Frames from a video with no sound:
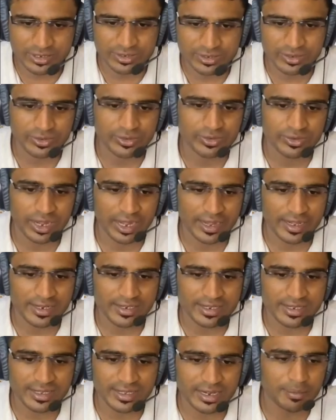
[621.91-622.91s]
So I can
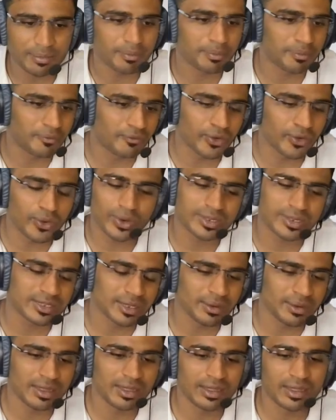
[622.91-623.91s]
say that 4 is
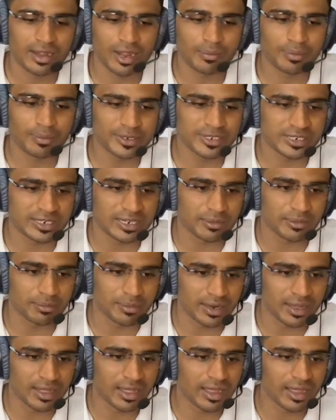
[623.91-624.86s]
a composite number,